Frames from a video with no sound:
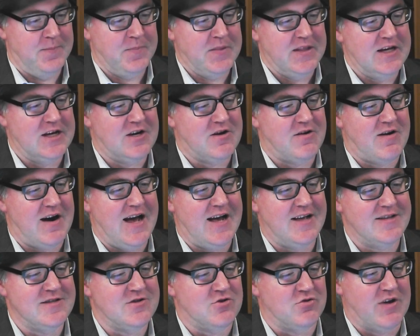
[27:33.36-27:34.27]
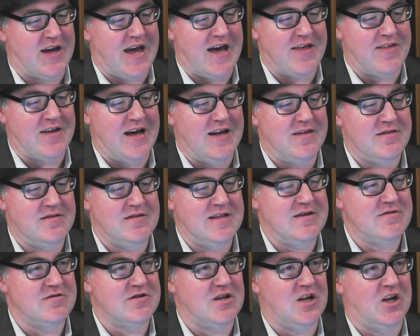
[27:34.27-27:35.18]
The crowds all gather.
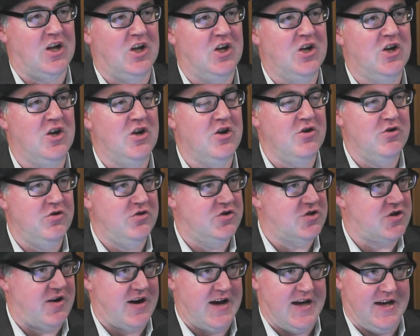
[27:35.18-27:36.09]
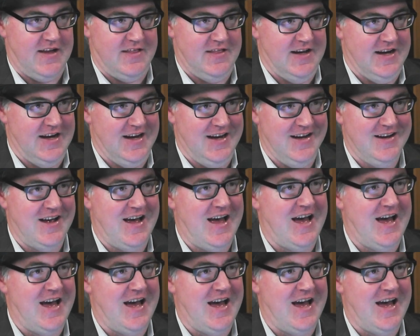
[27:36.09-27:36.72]
There's a huge crowd there